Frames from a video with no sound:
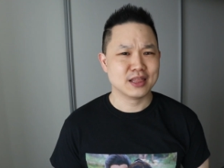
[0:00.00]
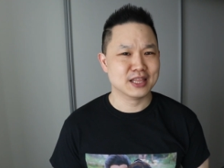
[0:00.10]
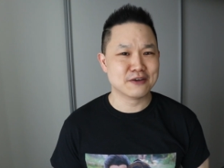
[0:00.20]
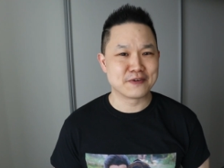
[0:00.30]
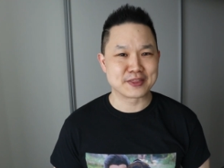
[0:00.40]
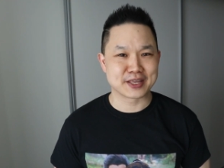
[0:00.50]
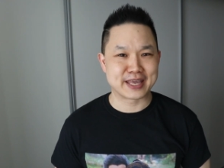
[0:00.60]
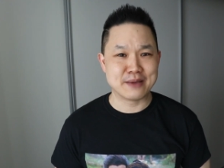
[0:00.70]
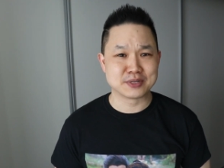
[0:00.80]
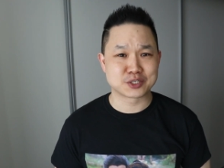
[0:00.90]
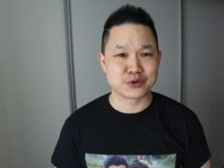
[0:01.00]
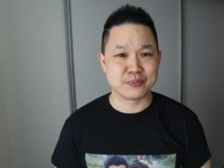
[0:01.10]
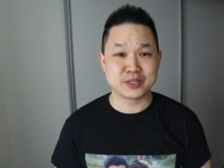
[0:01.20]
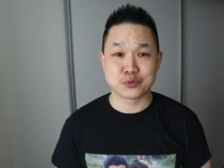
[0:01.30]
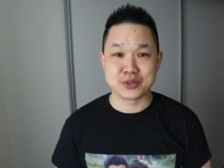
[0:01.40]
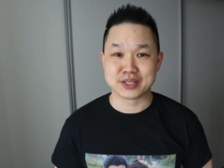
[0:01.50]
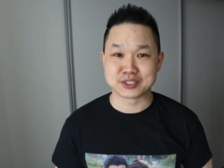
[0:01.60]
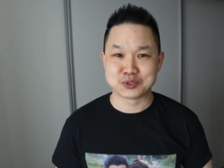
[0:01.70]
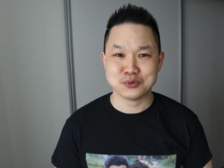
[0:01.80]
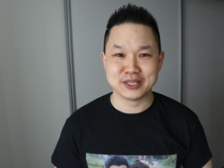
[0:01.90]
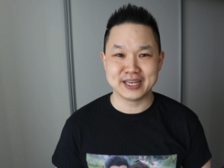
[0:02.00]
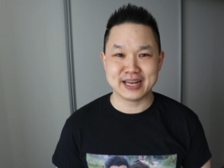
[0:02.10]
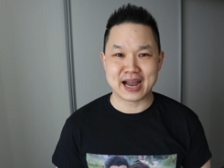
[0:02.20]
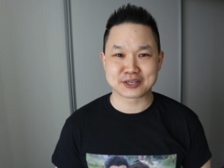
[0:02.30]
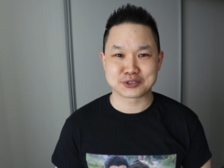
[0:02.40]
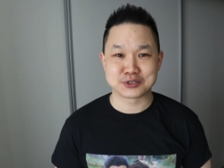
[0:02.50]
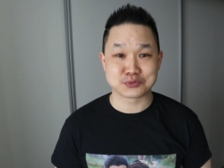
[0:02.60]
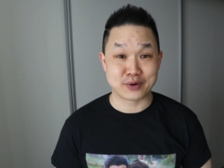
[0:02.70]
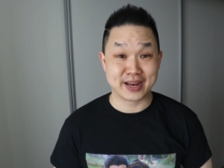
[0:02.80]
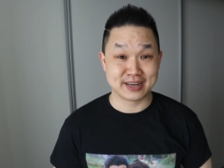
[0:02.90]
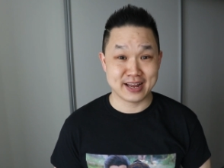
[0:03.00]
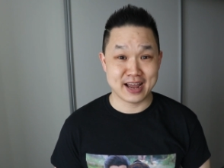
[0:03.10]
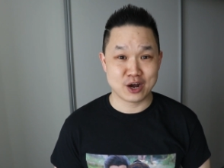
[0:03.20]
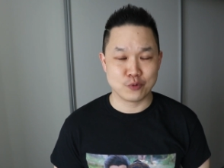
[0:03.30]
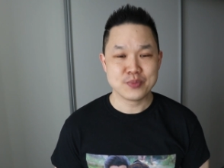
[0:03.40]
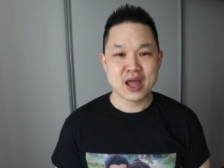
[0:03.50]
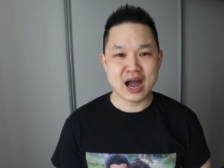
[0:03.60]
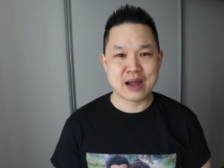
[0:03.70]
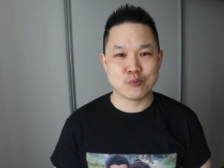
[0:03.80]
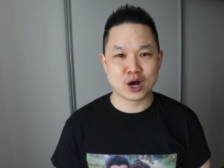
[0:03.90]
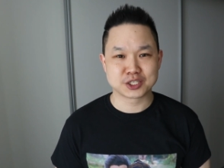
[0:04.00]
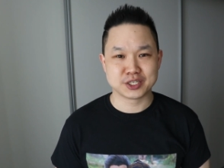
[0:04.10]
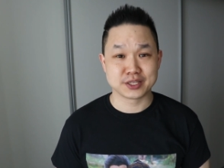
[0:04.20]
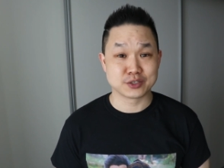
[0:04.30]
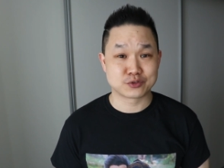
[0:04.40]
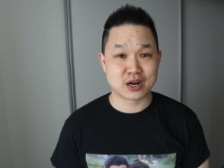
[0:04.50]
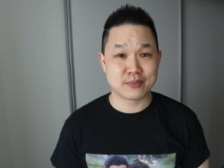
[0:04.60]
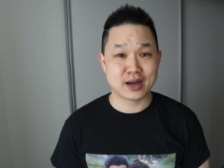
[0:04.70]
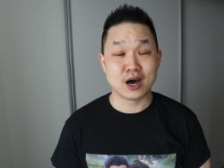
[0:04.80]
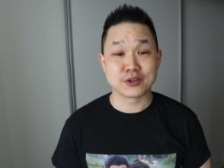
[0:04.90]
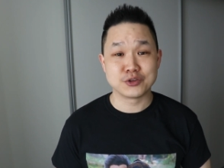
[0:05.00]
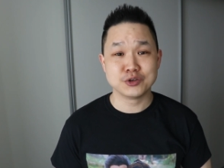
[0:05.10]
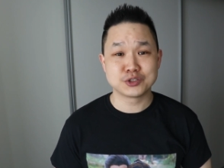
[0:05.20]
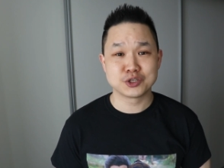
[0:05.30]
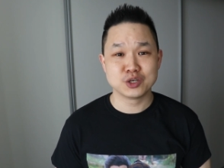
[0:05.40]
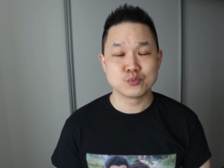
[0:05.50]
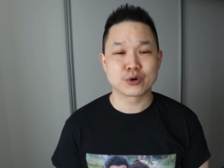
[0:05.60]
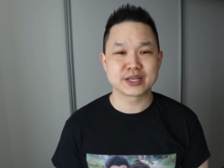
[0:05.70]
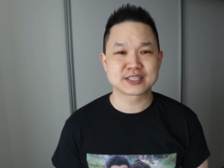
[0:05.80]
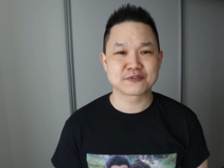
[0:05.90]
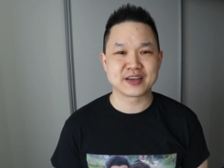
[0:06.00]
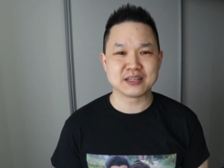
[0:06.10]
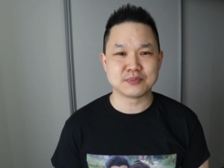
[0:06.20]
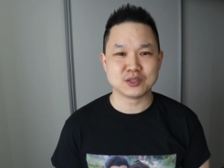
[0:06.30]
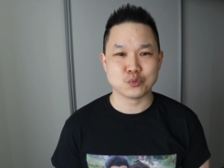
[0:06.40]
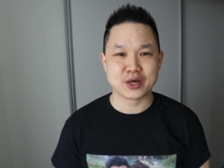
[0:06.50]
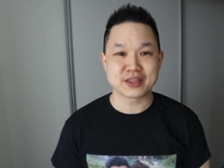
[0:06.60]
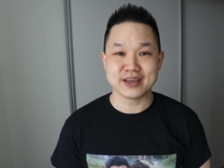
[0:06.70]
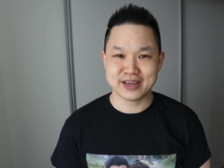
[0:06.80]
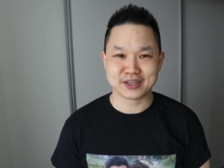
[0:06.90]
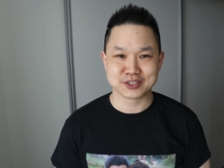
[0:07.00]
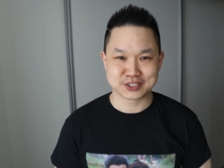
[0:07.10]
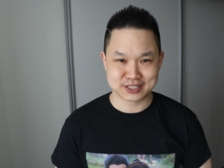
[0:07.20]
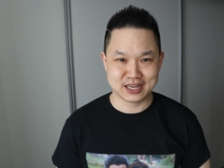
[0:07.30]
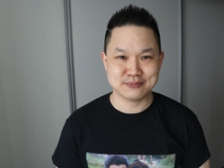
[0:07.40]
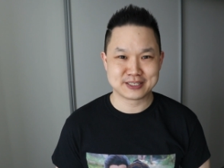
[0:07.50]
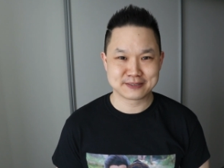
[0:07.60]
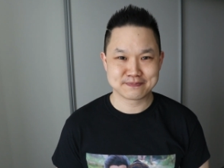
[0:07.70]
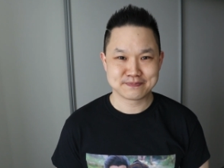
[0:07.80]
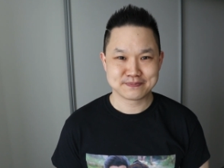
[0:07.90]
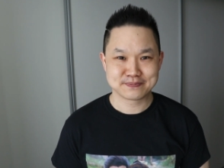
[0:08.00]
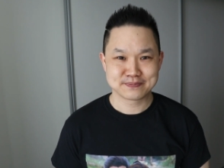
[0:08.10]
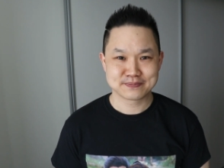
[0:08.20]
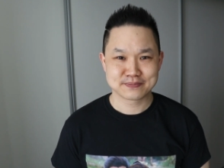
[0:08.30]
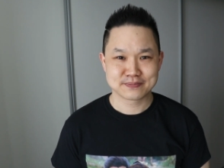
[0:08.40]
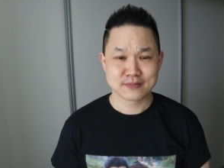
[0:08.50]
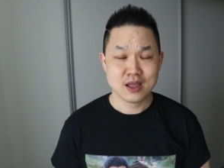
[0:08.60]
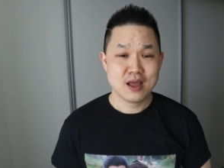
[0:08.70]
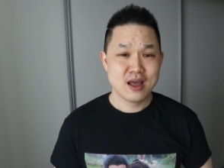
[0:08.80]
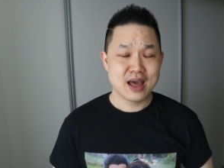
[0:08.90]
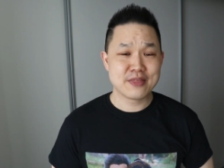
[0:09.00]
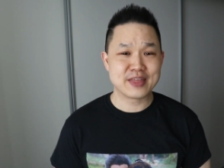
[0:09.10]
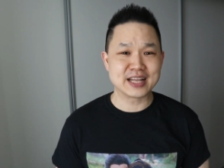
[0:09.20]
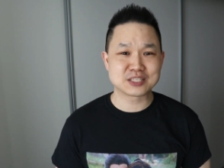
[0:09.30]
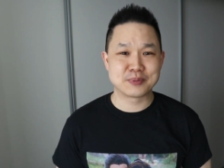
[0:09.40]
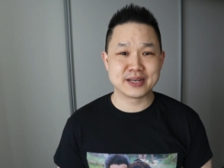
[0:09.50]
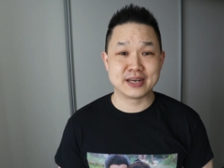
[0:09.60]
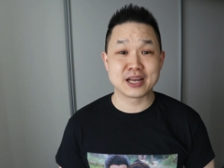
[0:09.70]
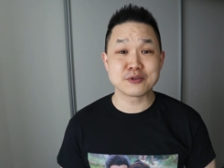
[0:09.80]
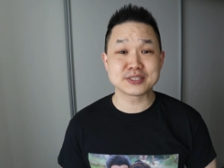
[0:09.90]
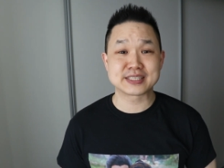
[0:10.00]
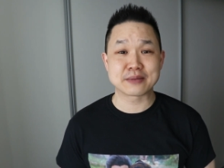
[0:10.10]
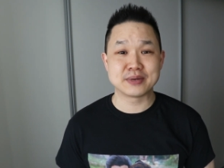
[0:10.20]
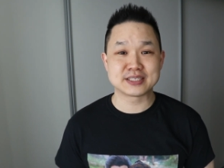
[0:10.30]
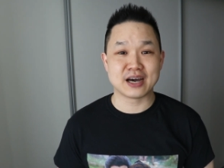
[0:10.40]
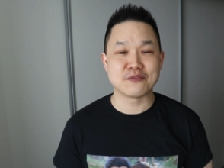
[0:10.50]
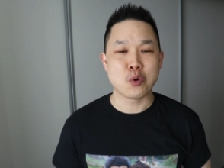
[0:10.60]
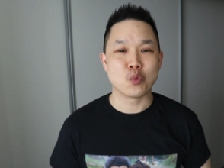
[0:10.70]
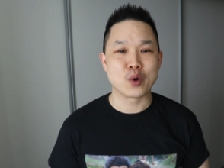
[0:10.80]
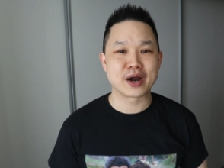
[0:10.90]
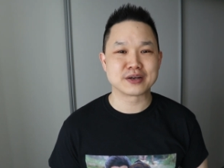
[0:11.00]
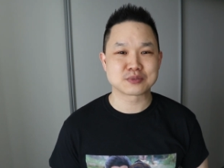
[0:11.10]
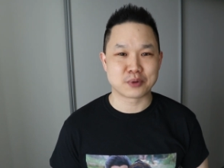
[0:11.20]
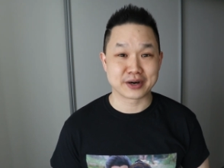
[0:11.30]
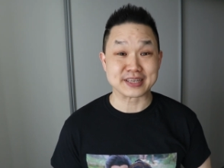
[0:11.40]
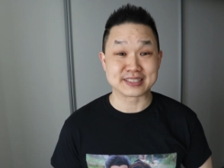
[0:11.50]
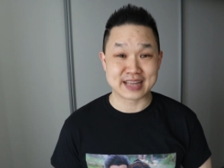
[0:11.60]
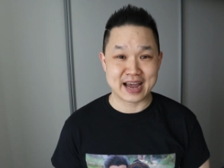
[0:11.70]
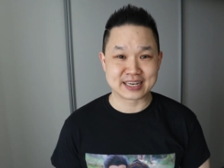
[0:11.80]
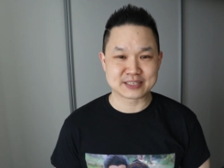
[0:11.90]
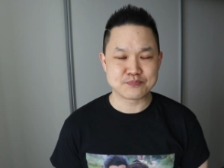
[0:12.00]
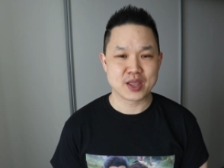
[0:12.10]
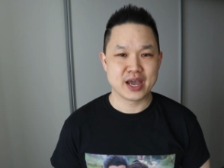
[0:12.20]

loving the chemistry between the two lead actors right now. I'm watching the drama on YouTube where it's available with English subs. And that's been another segment of Where's Marcus At?